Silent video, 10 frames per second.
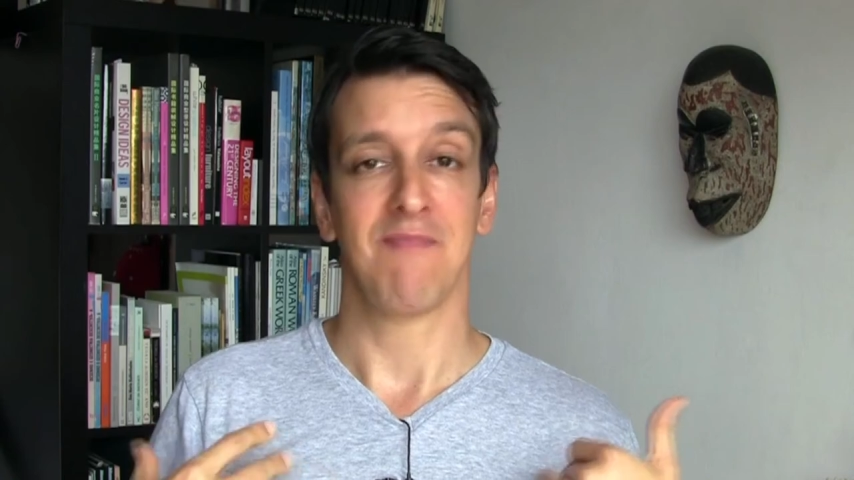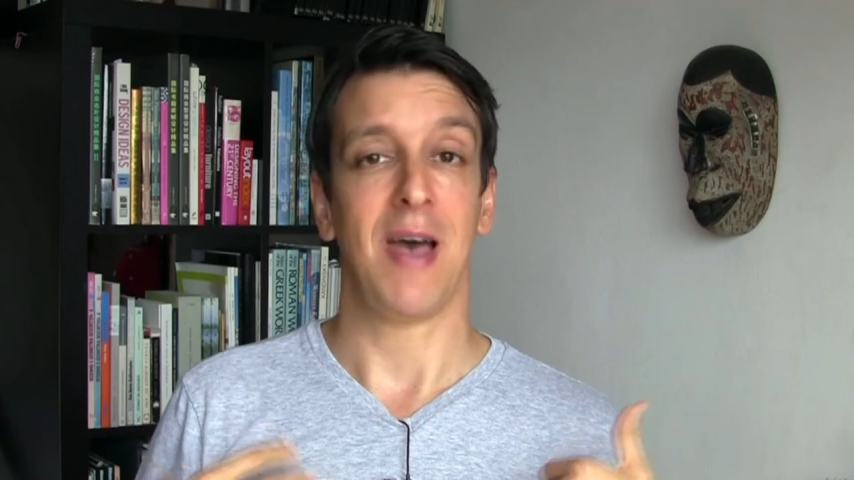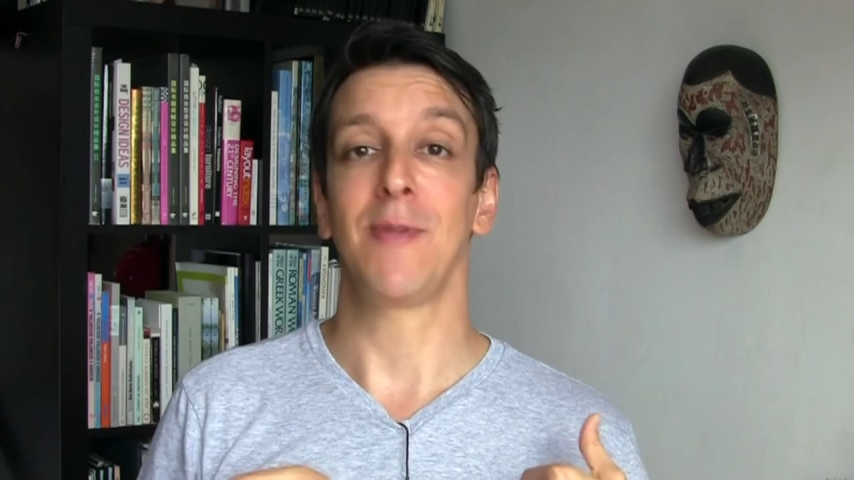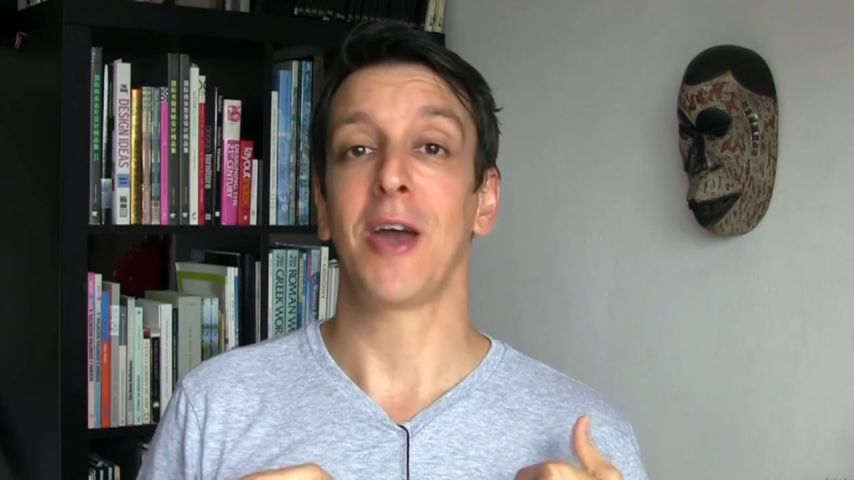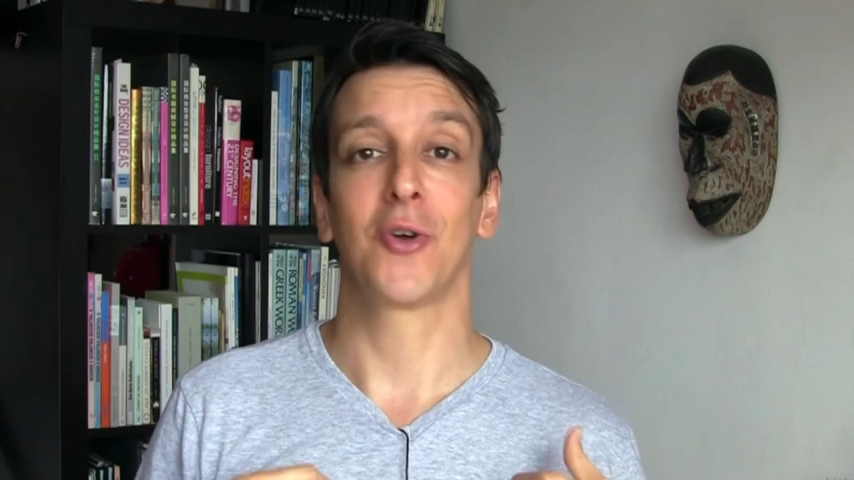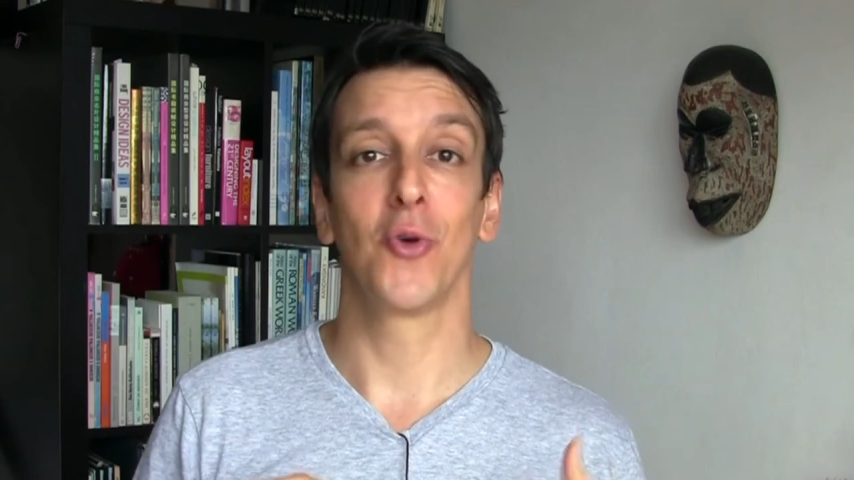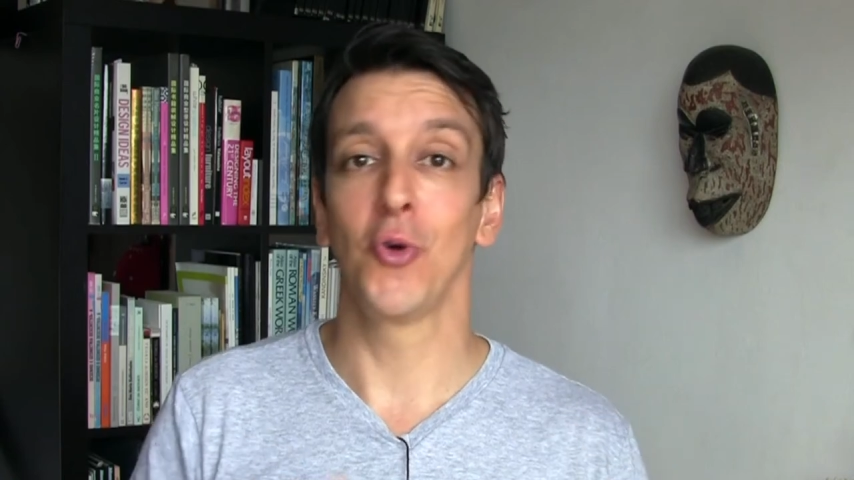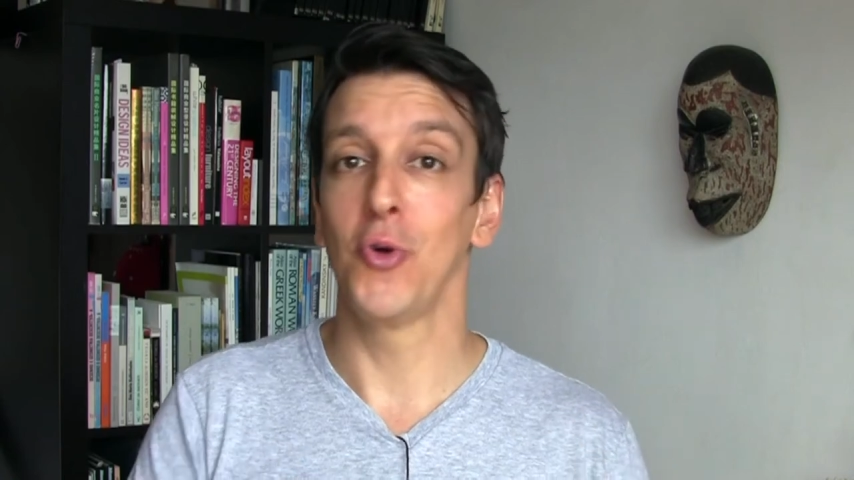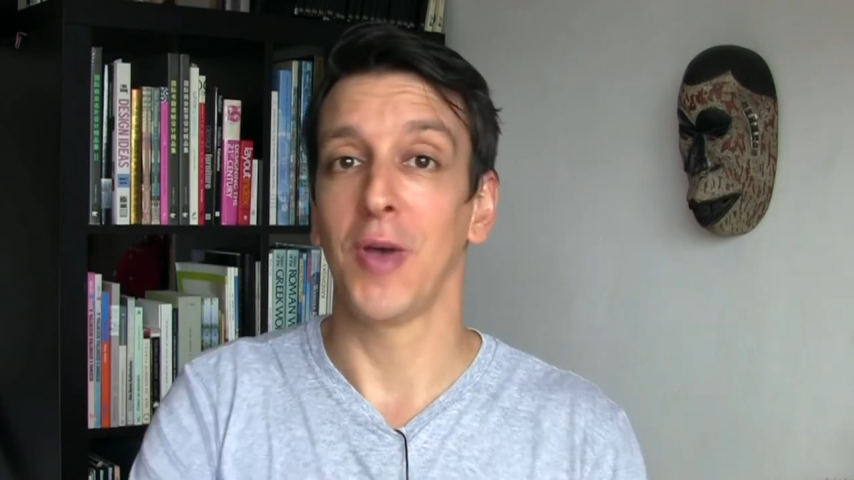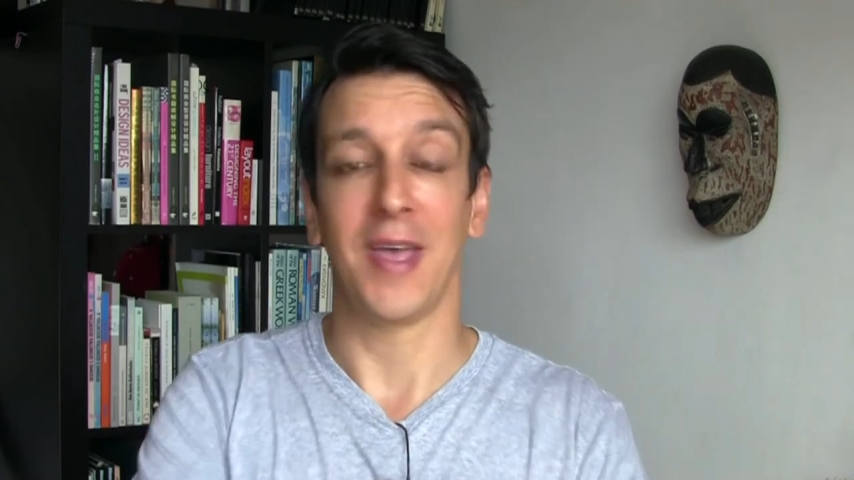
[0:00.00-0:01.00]
I'm not a
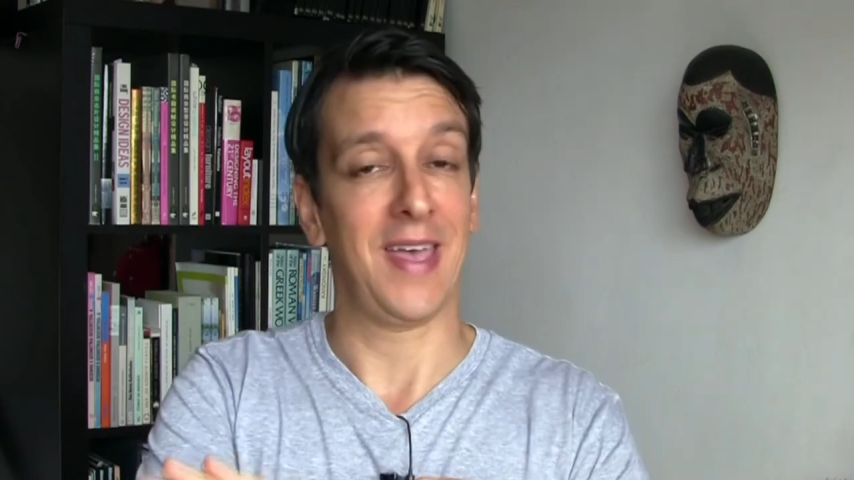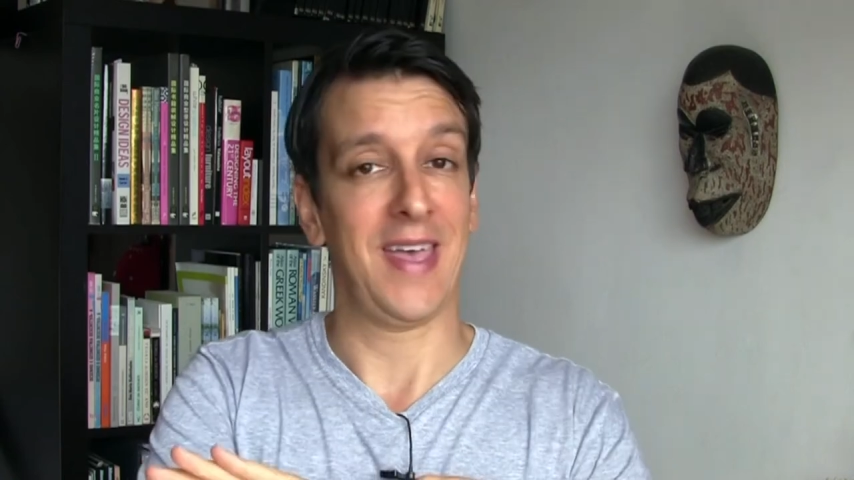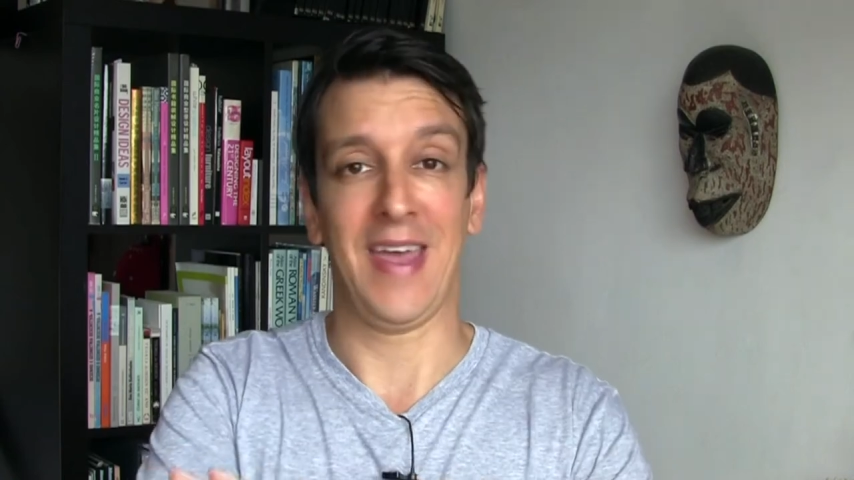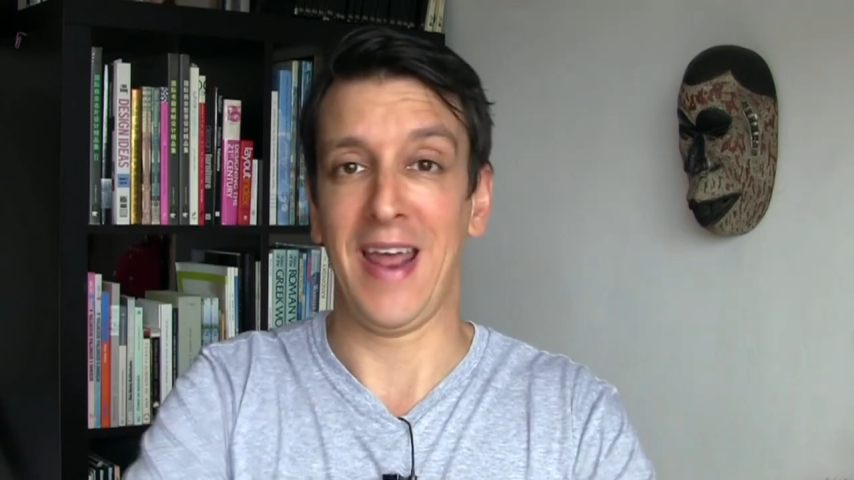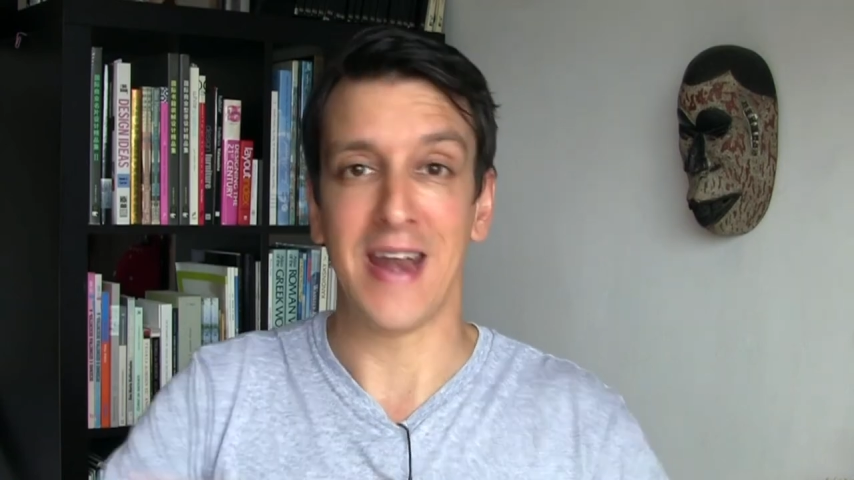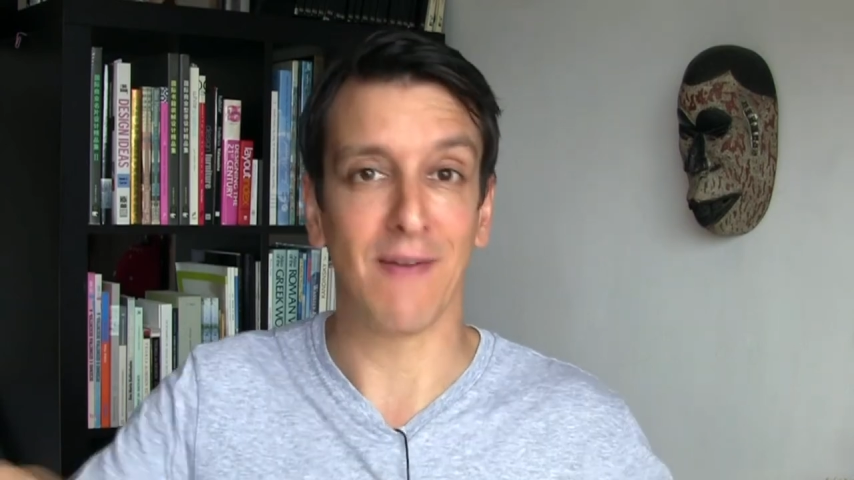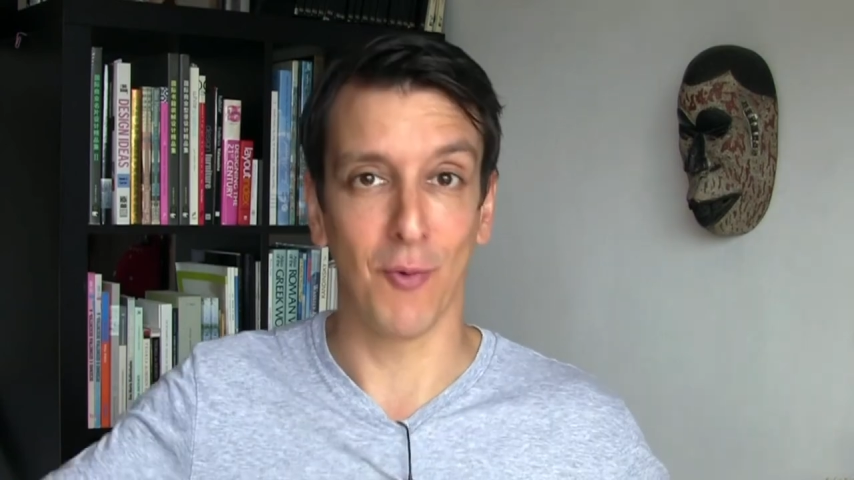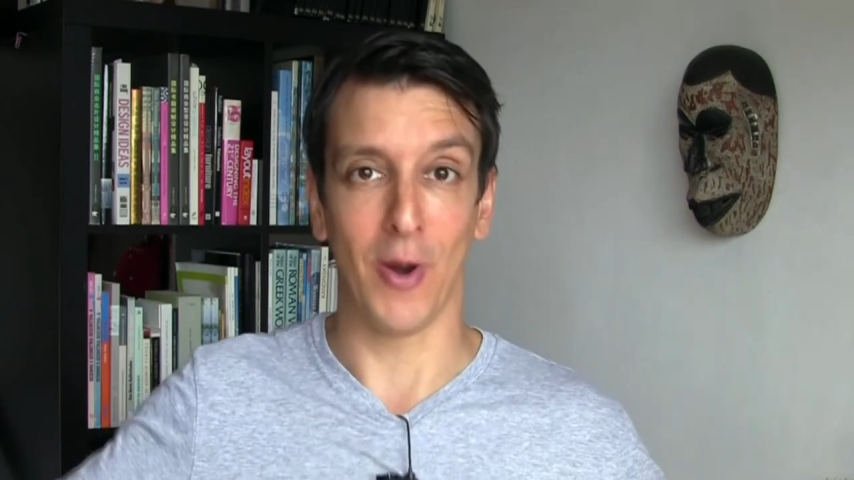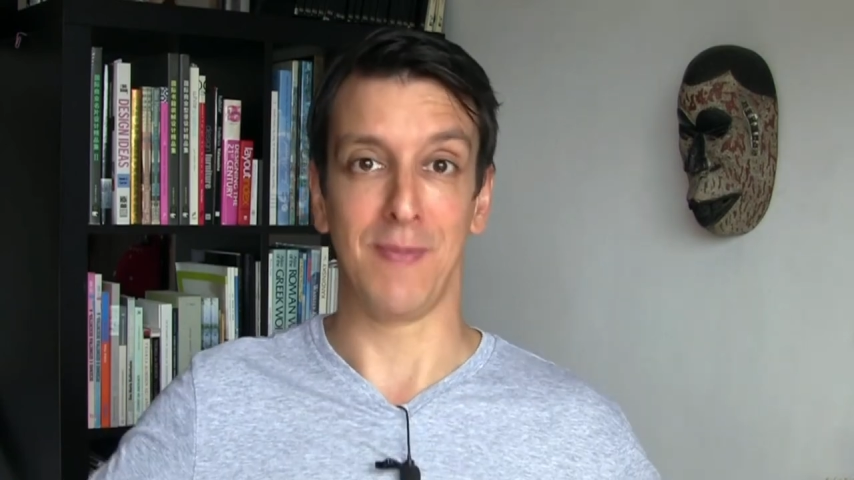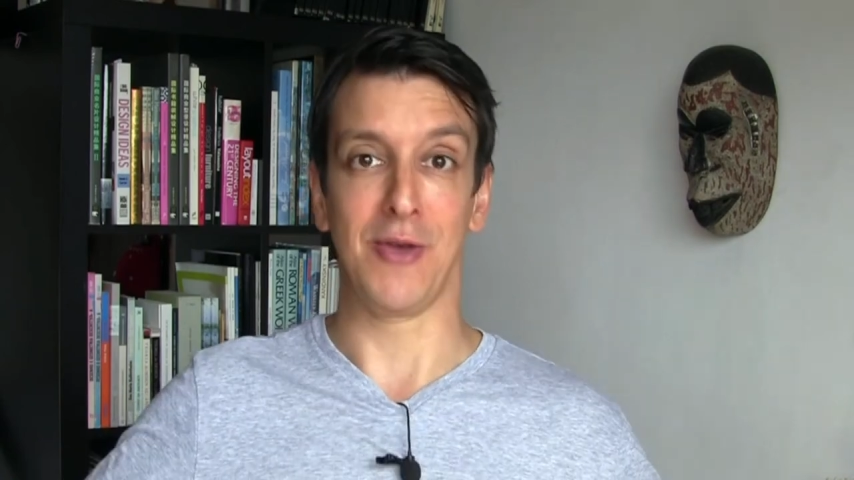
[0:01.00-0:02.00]
guru and I never
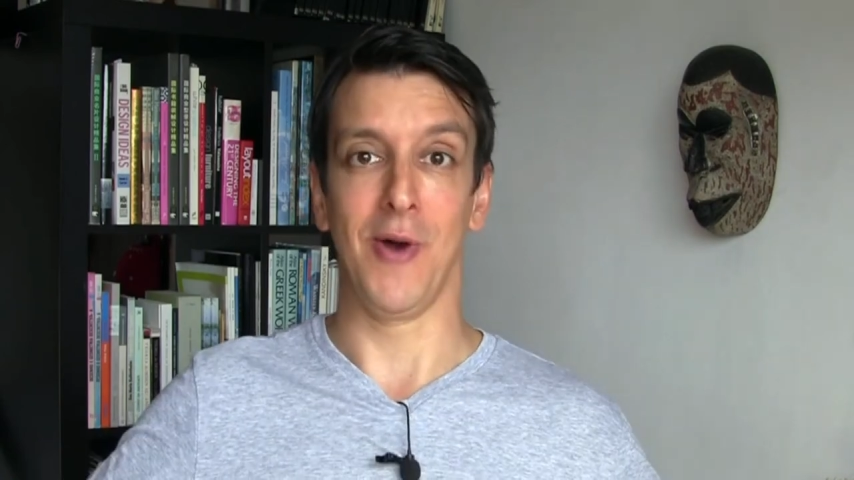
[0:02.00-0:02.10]
want to be